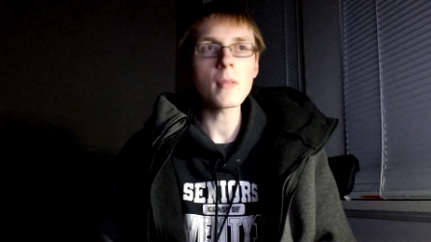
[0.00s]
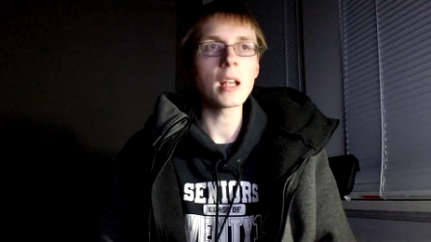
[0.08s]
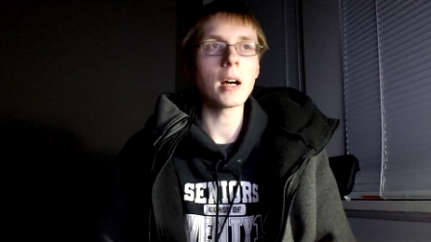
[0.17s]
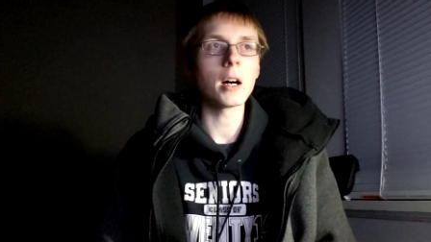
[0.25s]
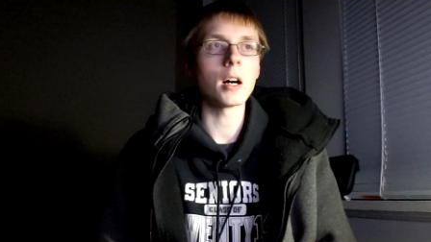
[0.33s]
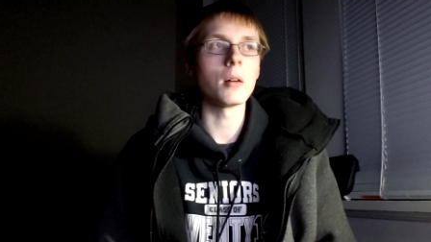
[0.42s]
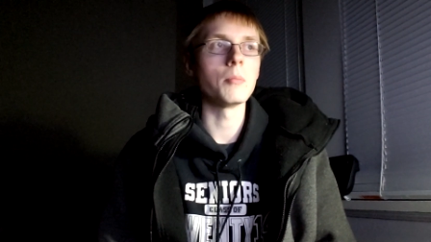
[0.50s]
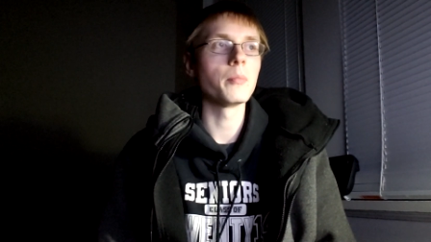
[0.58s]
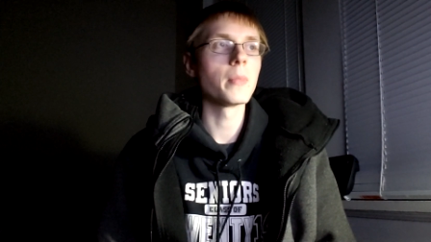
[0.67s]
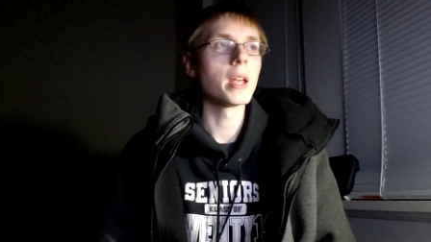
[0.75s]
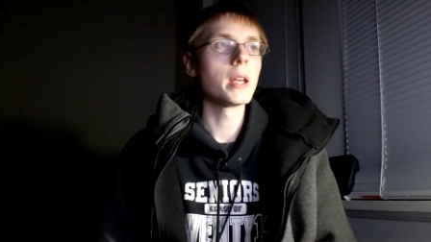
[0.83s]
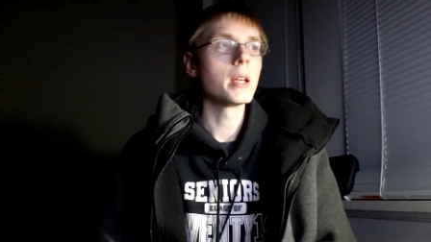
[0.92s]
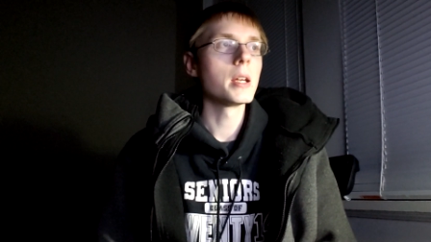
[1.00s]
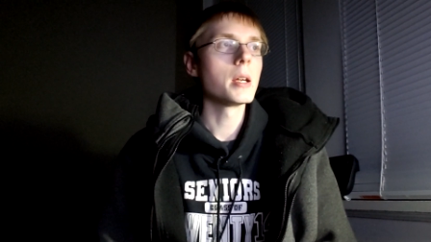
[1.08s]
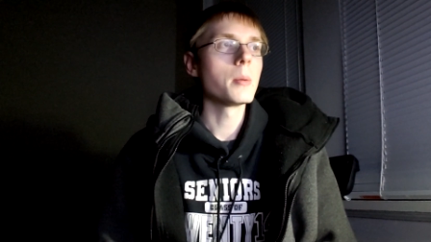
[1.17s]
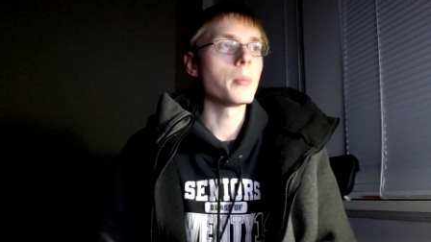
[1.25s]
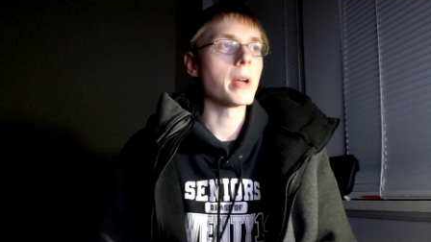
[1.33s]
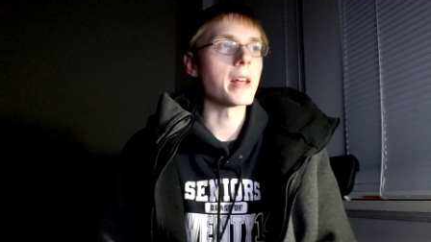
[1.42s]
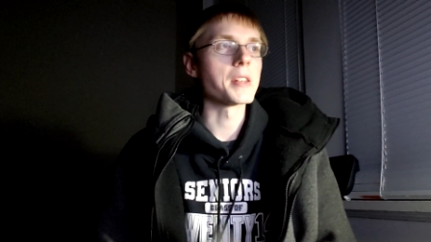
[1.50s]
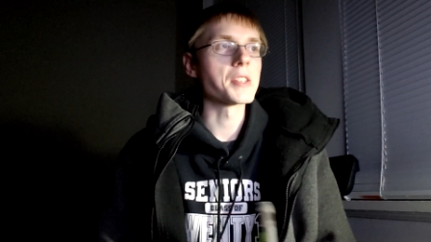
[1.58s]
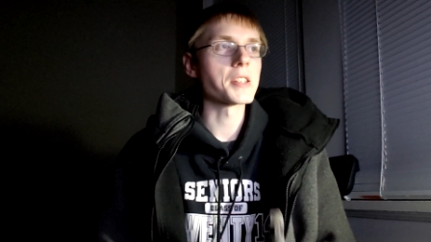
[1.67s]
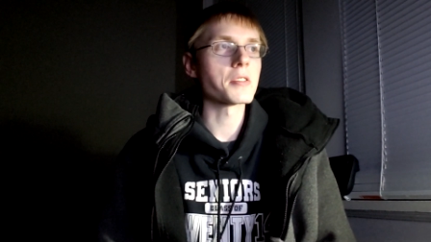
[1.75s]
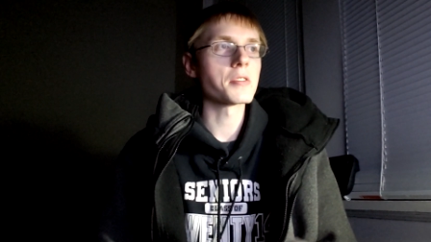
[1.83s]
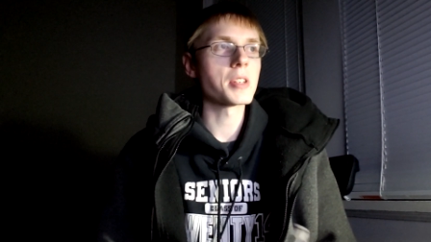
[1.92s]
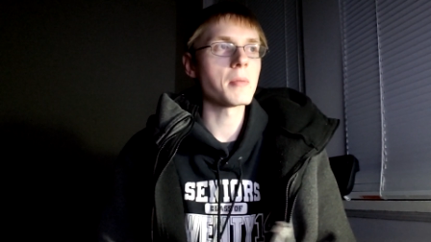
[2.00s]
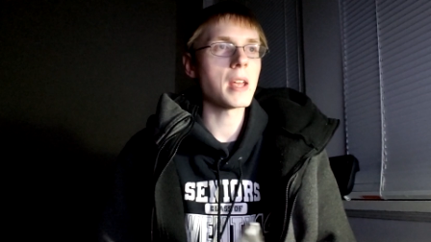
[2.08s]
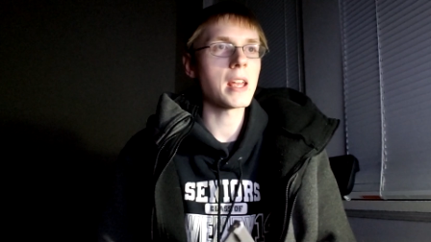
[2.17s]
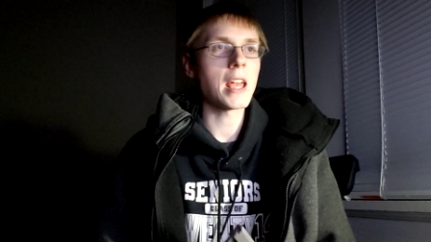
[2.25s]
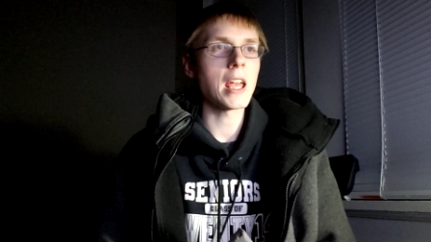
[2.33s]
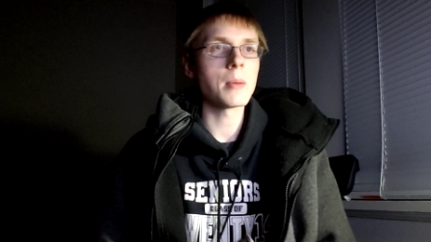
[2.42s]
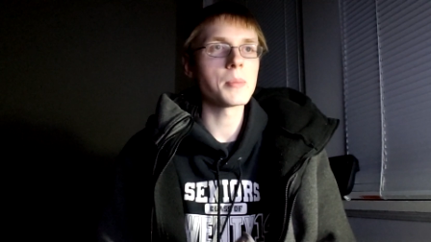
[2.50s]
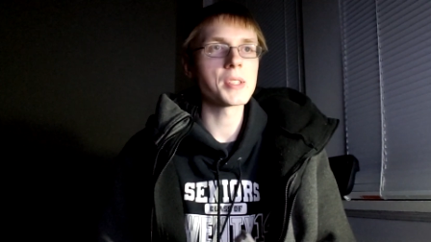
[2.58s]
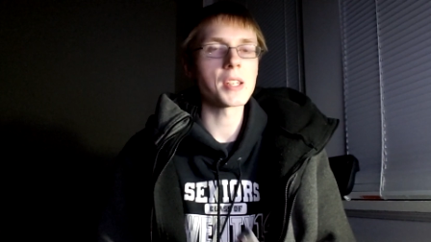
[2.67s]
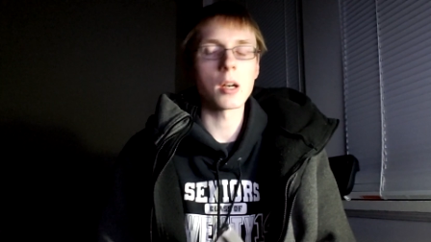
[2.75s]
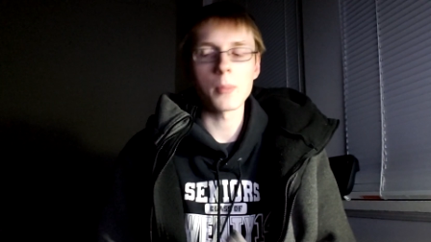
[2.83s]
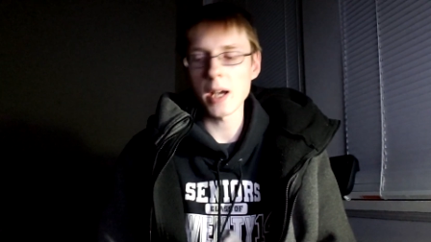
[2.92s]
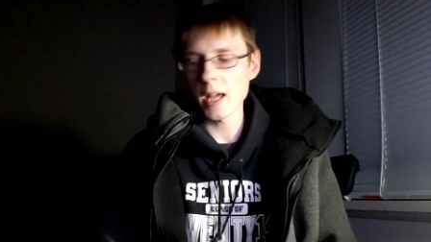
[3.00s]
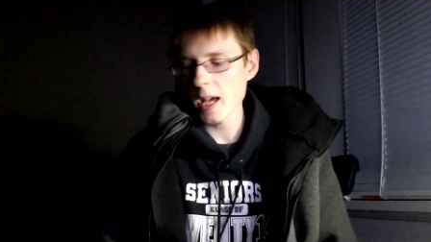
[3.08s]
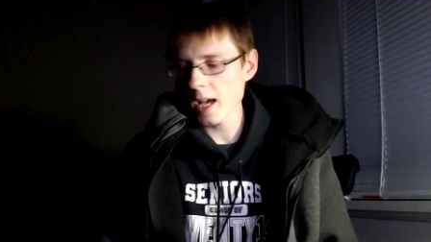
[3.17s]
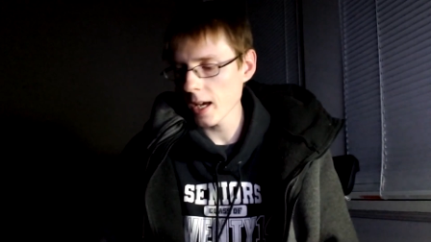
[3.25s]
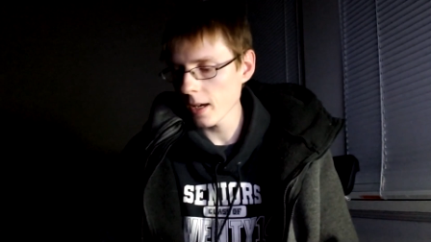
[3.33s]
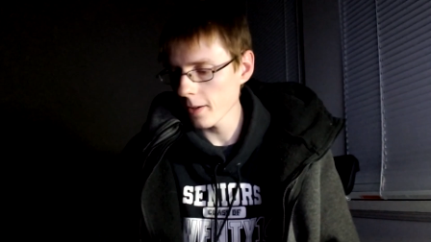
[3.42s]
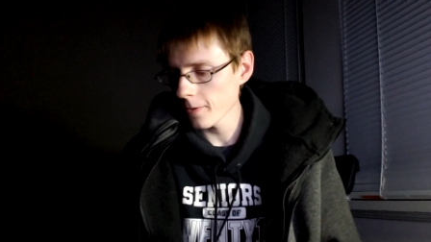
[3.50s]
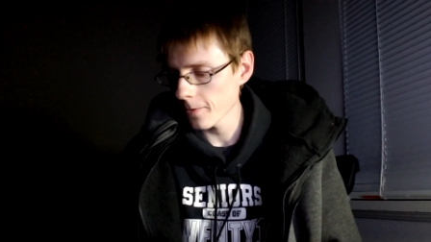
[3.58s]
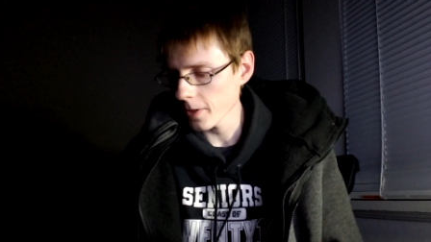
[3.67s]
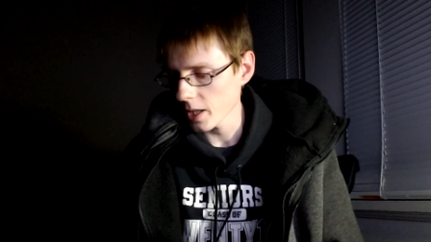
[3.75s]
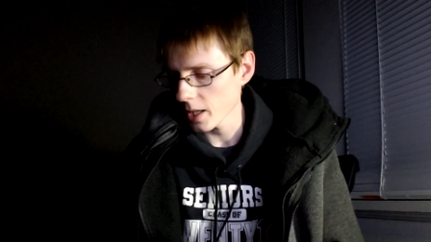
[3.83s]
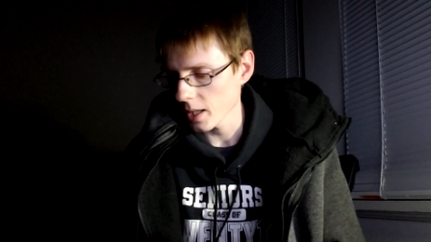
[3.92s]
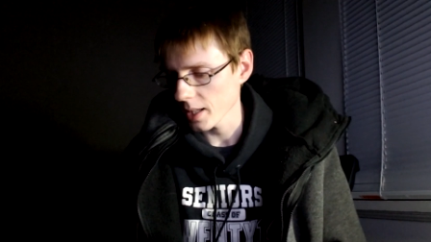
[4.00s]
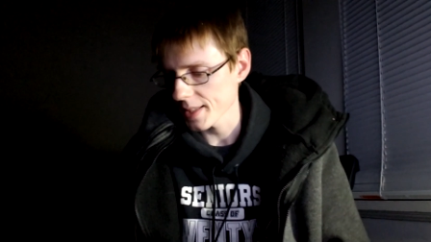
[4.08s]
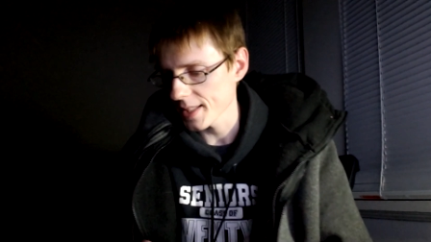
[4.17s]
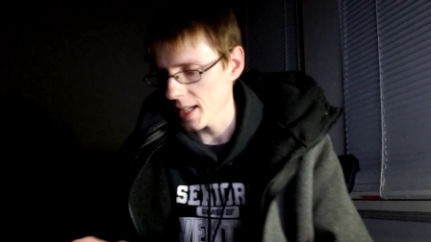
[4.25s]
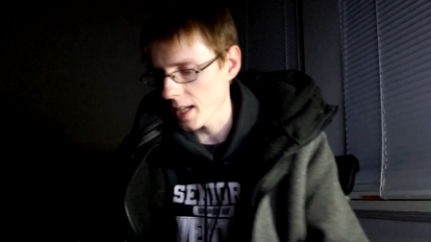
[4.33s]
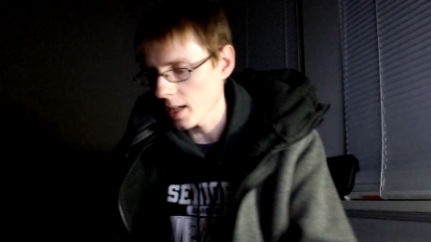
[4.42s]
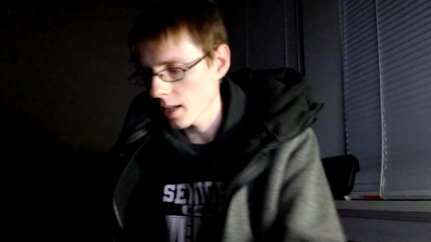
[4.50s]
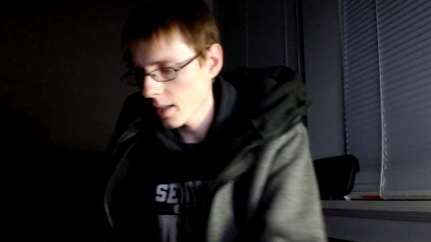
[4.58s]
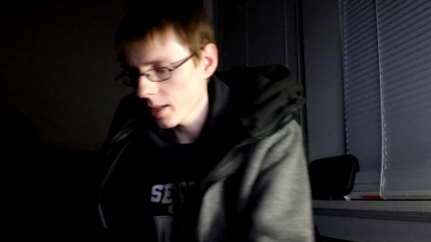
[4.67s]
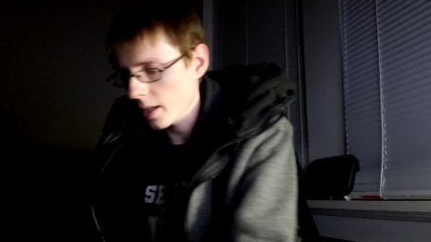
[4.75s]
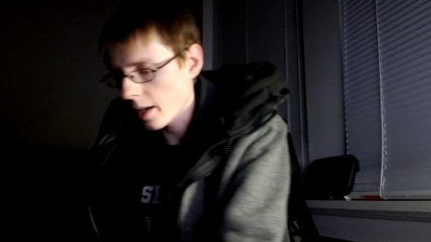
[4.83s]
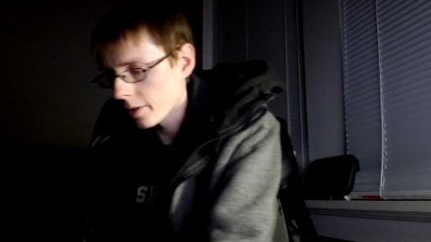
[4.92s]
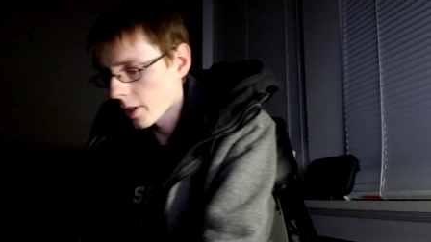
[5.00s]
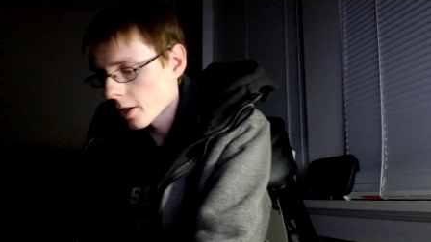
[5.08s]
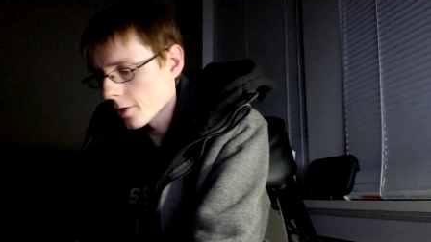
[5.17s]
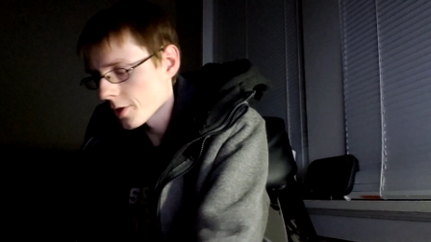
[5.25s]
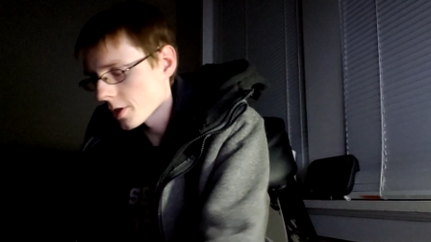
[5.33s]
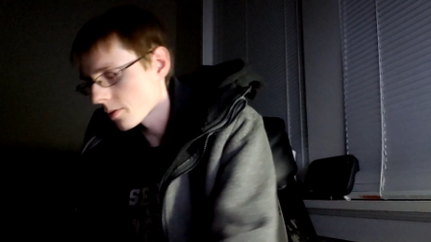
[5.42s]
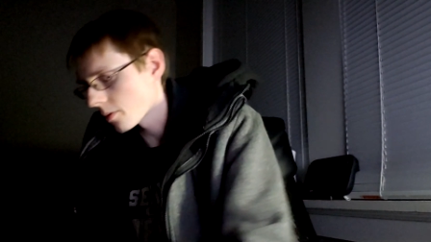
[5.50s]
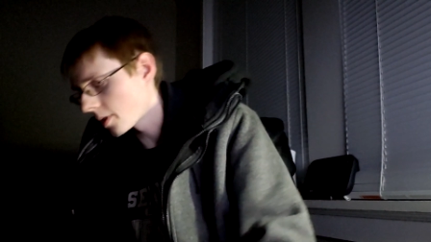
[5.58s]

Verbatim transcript: Um, but yeah, 678 games. Um, I have, uh, let's see, count the cartridges real